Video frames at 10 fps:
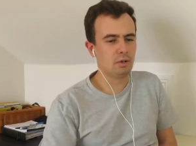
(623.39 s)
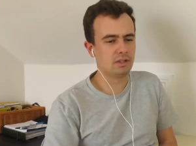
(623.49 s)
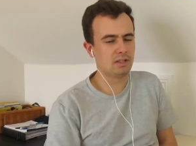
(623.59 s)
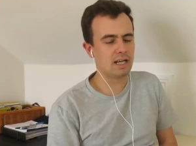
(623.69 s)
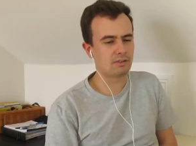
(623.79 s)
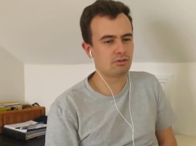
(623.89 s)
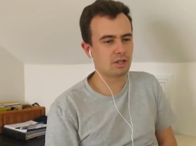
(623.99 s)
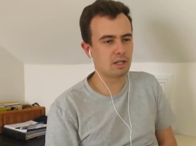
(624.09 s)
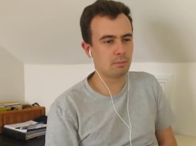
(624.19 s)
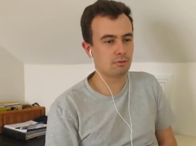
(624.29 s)
with it next
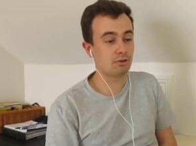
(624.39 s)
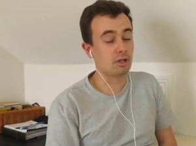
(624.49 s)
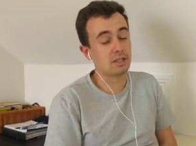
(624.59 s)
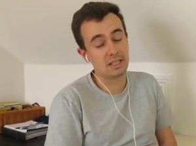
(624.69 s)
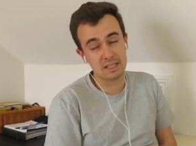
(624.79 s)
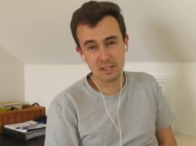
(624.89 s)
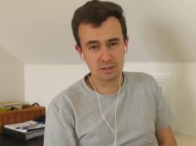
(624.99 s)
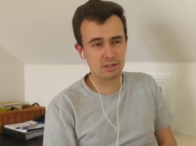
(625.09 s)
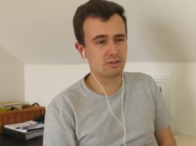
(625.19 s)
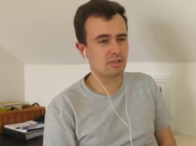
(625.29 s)
year. But certainly
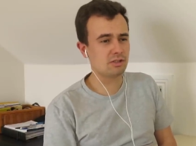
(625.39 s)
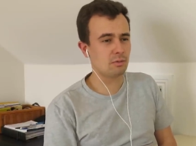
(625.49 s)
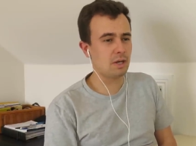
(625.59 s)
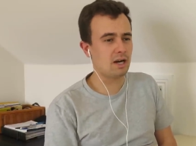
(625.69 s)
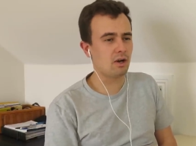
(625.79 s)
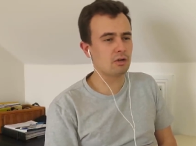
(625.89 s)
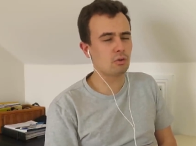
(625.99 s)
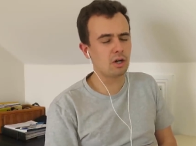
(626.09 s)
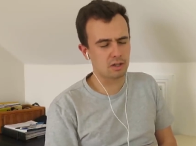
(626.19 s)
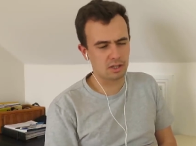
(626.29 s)
she's a mare I
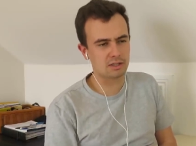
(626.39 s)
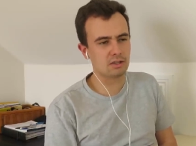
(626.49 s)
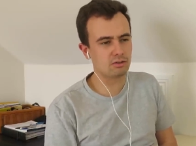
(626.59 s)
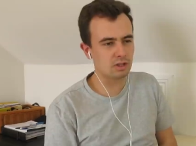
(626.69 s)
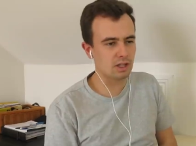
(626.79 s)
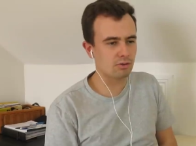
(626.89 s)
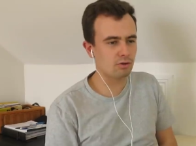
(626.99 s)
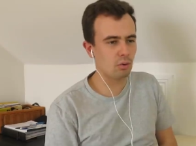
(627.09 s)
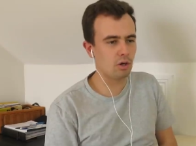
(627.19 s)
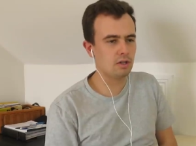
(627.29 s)
quite like this year,
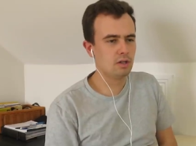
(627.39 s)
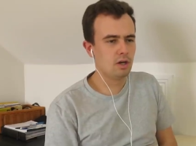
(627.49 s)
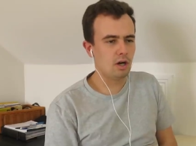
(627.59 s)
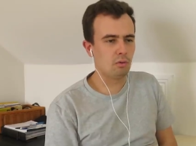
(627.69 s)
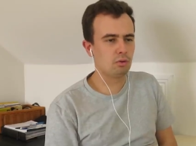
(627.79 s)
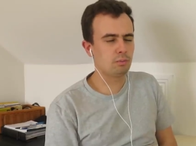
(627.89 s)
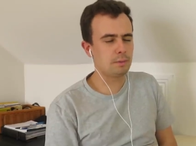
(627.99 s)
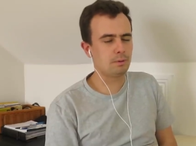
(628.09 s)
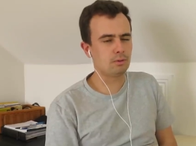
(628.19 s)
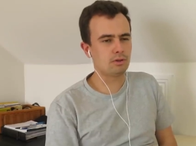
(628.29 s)
so I wouldn't
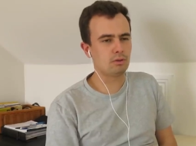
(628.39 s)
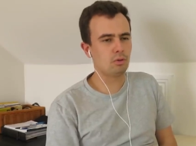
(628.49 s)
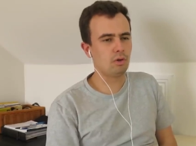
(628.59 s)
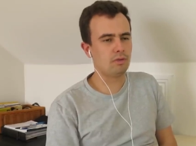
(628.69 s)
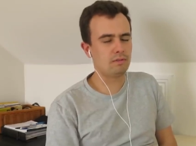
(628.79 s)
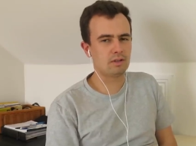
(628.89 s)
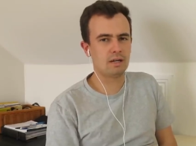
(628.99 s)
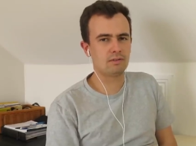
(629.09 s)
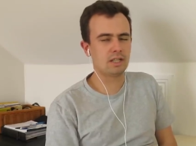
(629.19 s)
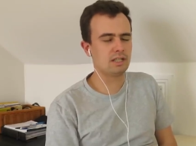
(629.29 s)
be putting you off
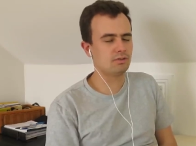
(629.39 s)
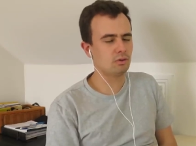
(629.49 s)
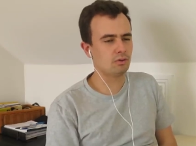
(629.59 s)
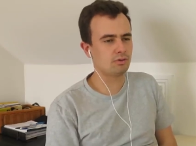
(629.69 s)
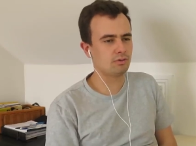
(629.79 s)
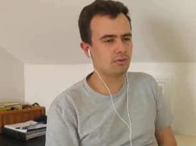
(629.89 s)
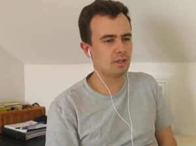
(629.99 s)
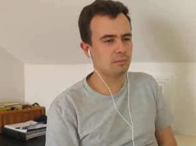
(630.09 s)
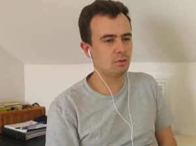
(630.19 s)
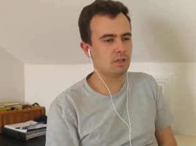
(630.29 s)
having any sort of
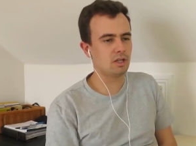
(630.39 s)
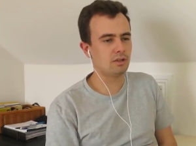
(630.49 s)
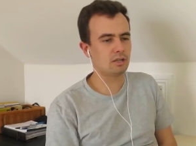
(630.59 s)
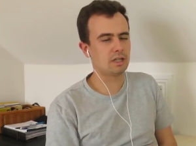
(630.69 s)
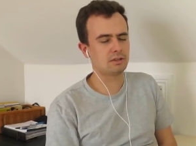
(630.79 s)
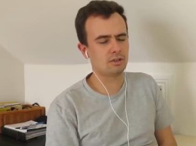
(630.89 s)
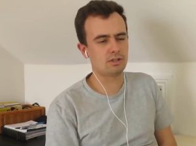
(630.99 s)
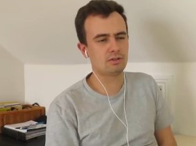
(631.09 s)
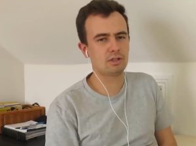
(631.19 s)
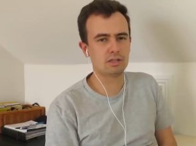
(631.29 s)
money on it at
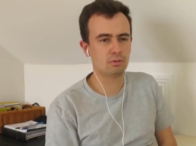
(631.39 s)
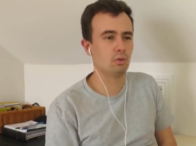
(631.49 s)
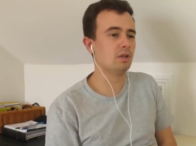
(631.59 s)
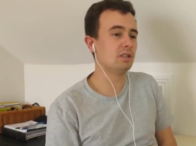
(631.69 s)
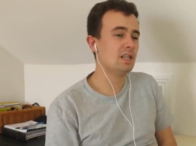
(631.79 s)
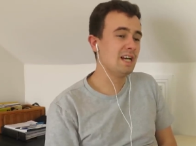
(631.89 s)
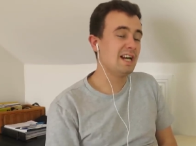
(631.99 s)
33-1.